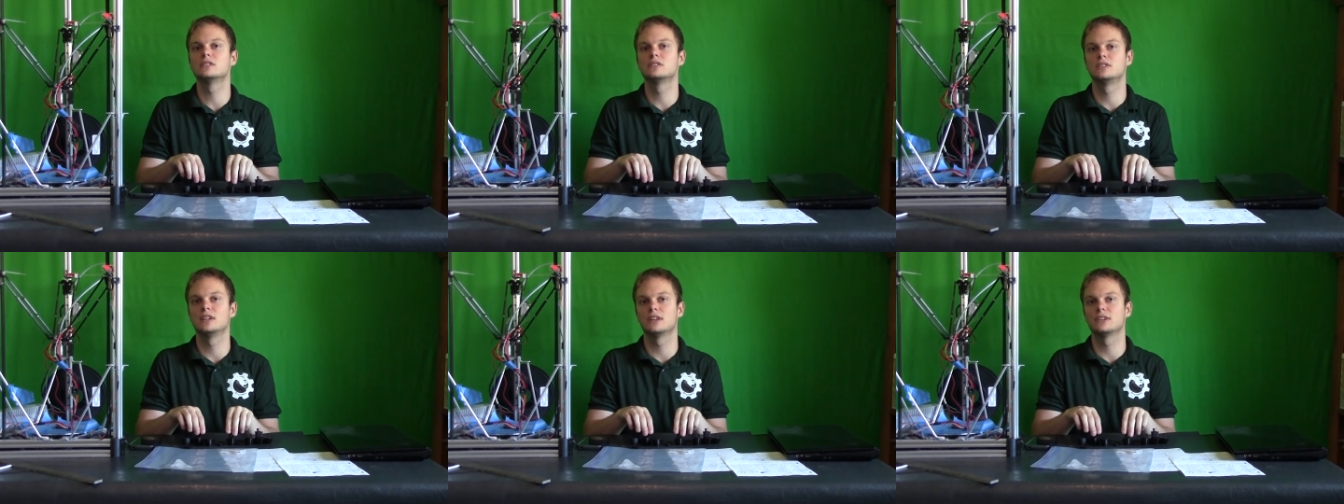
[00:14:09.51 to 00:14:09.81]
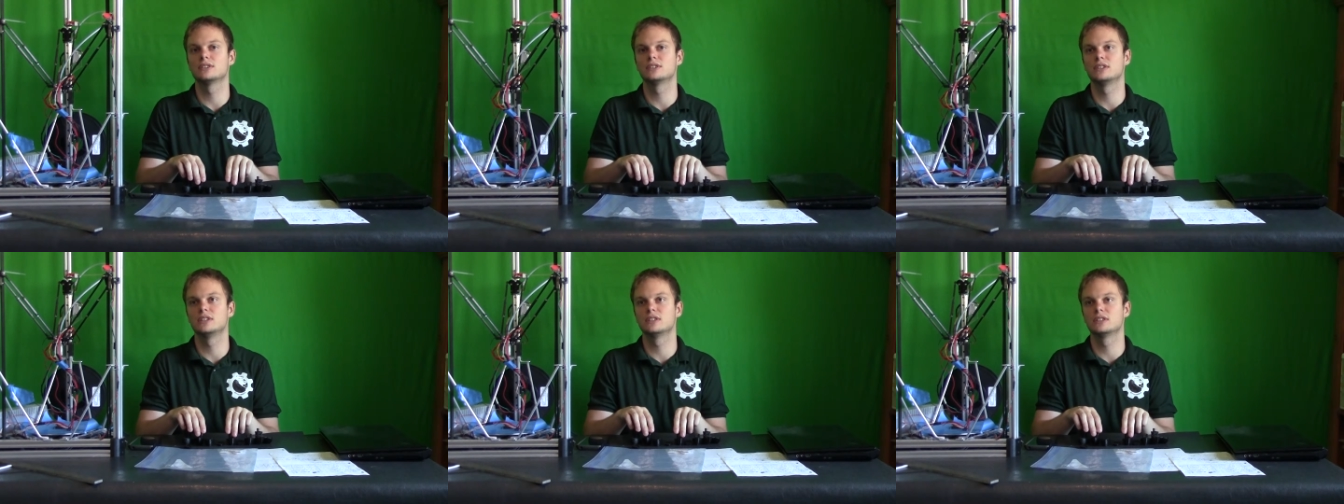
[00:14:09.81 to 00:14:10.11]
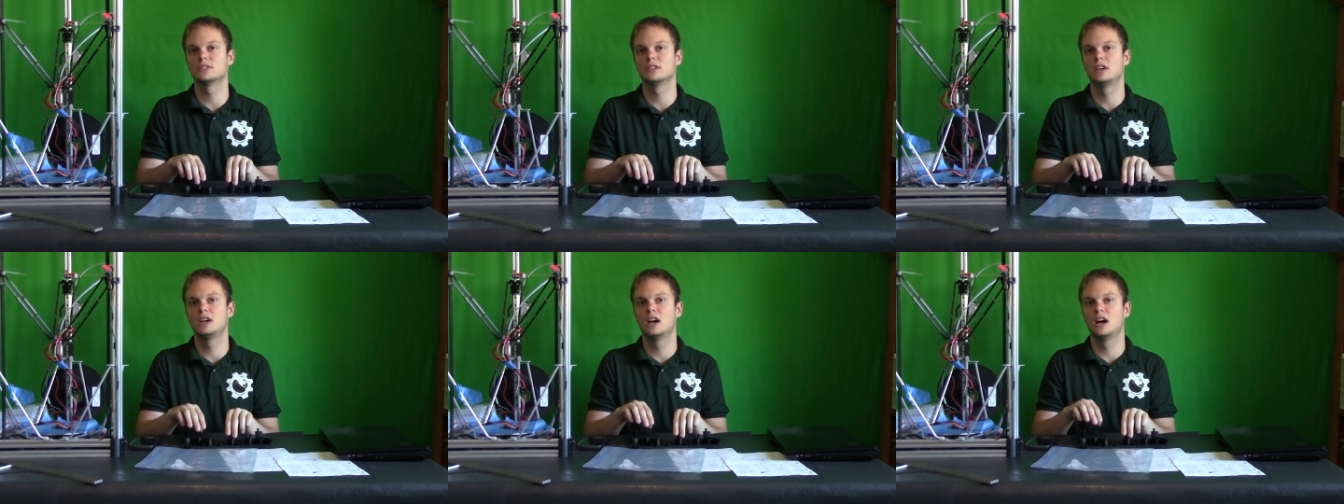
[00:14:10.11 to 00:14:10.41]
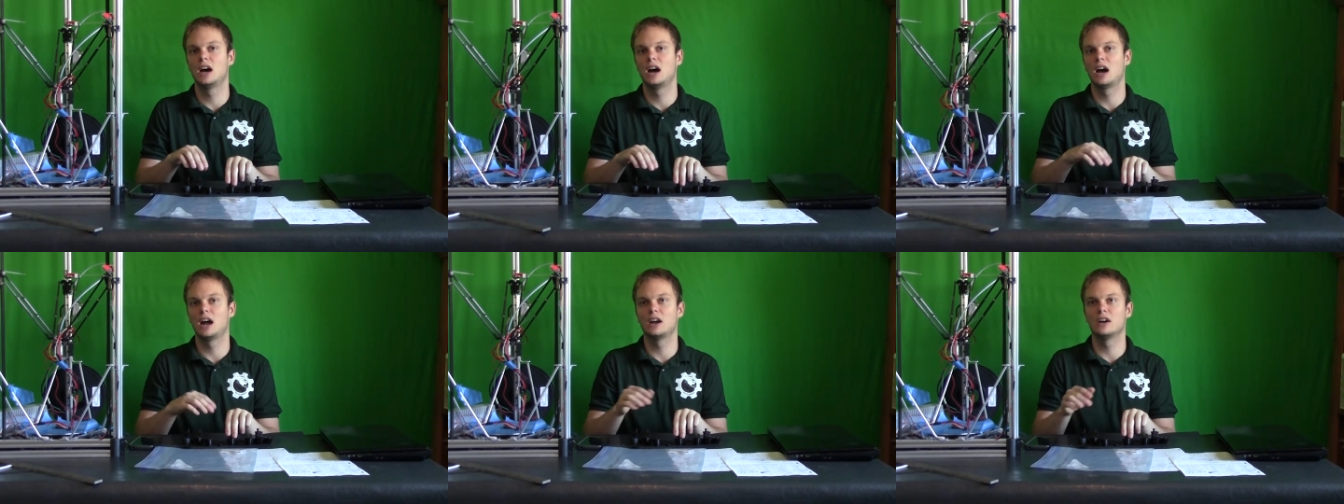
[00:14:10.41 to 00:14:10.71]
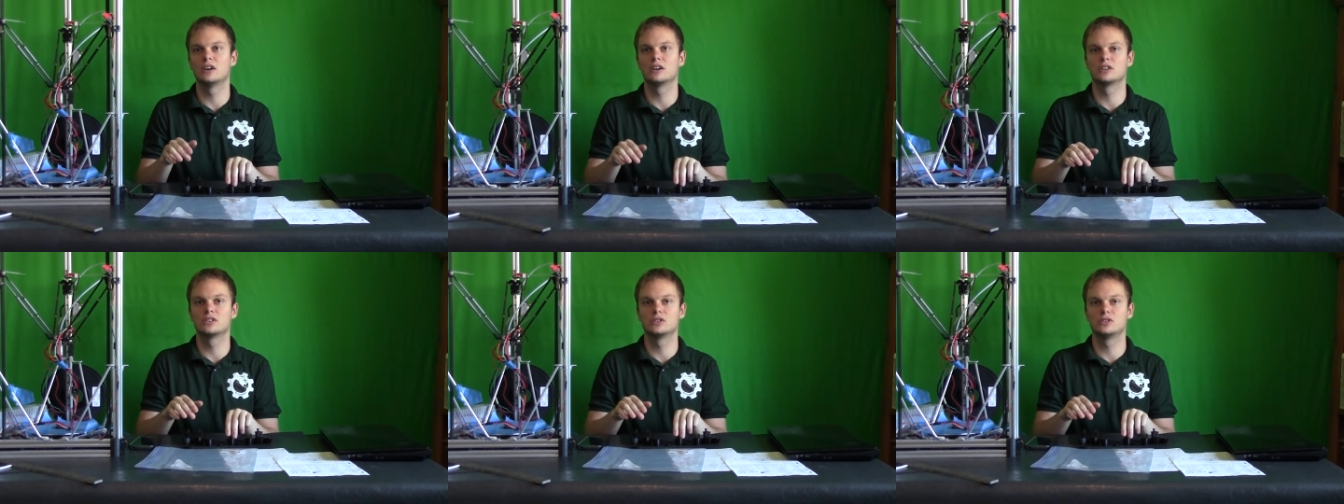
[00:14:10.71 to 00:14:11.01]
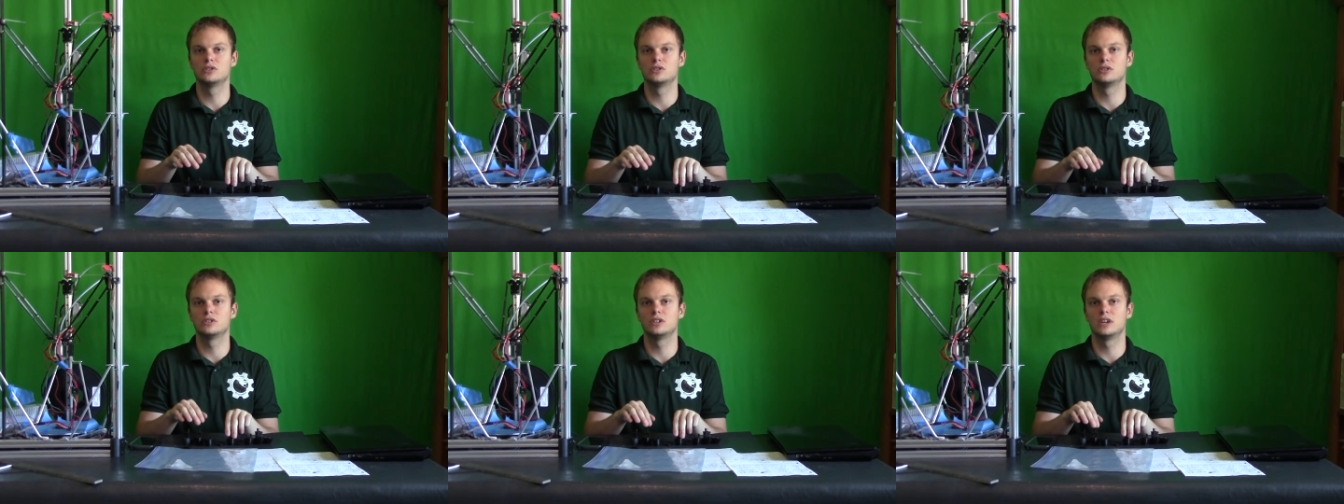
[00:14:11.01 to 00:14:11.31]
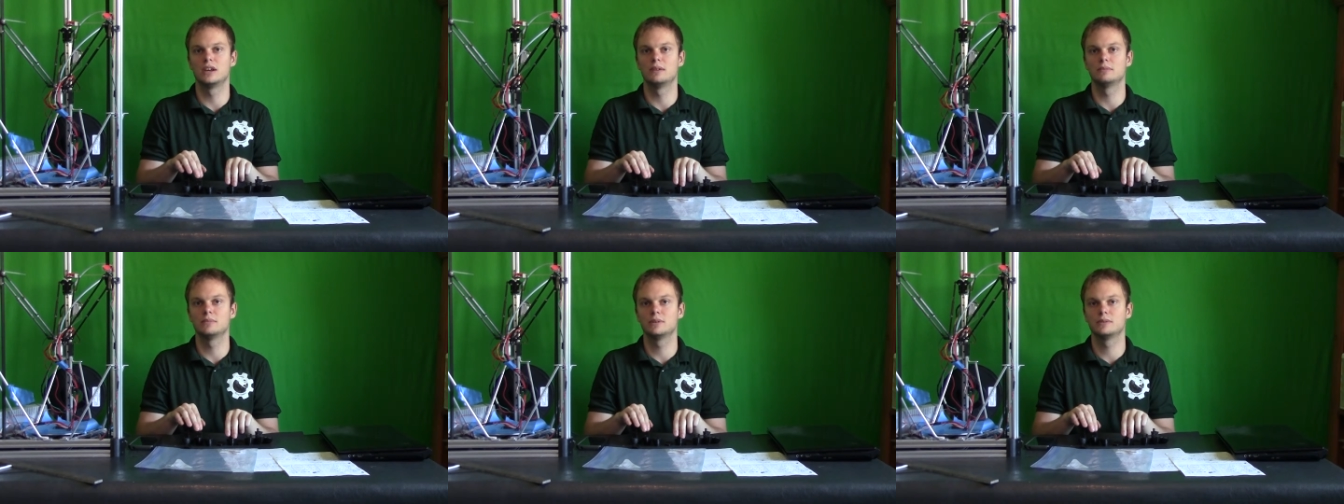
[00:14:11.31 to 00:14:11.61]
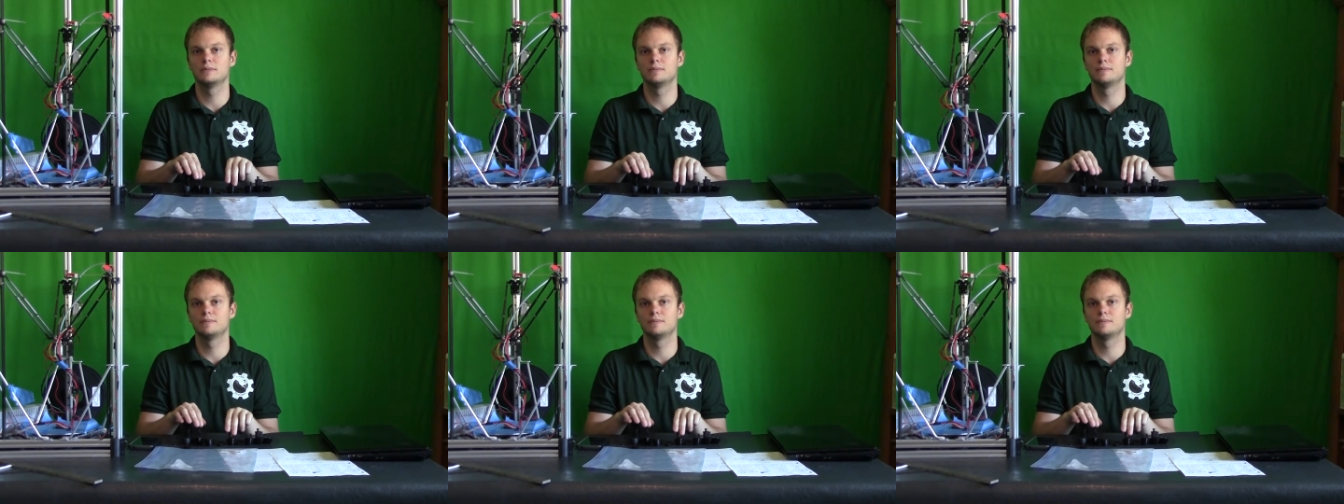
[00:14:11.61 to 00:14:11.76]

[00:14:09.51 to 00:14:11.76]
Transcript: Celsius higher extrusion temp.